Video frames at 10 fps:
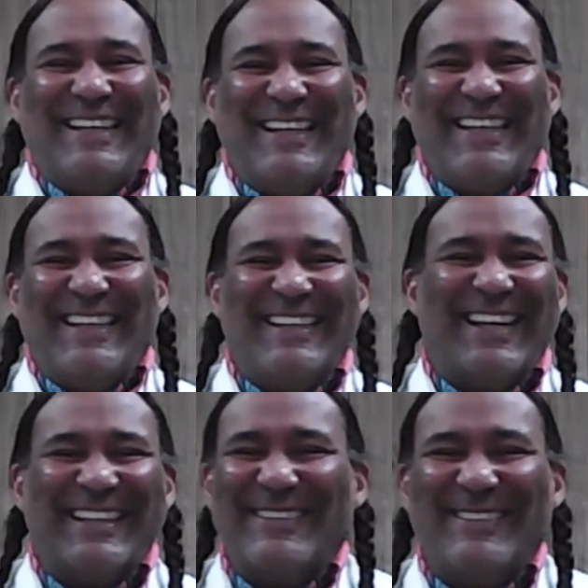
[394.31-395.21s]

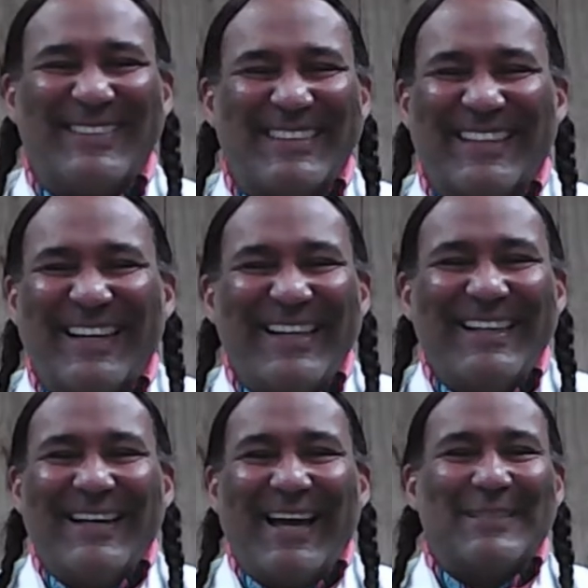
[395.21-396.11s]
Yeah, I knew you would go,
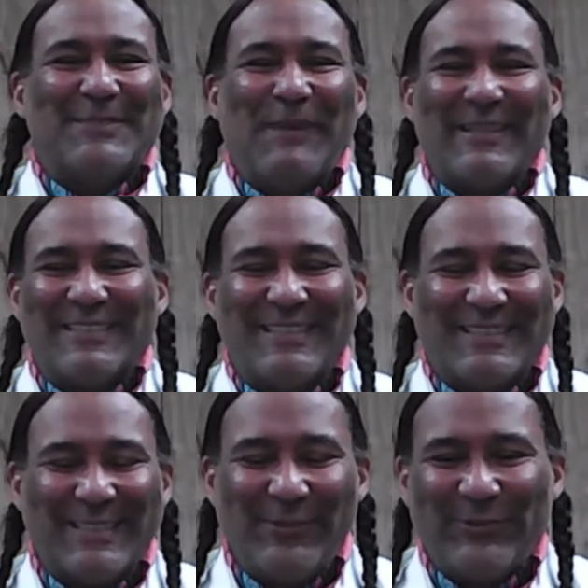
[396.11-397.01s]
especially a
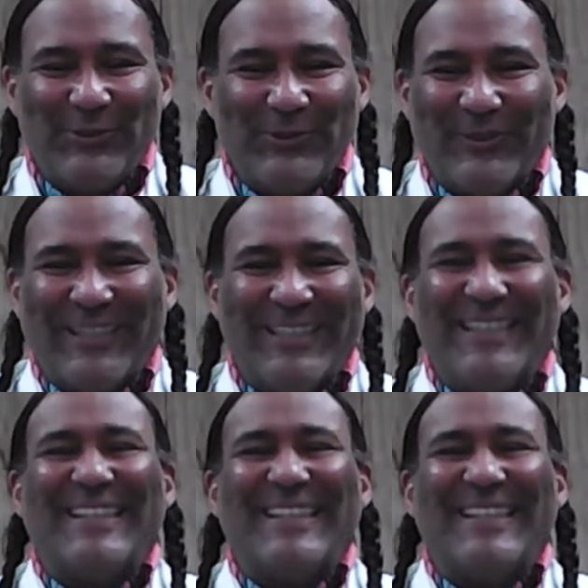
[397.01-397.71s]
seafood one.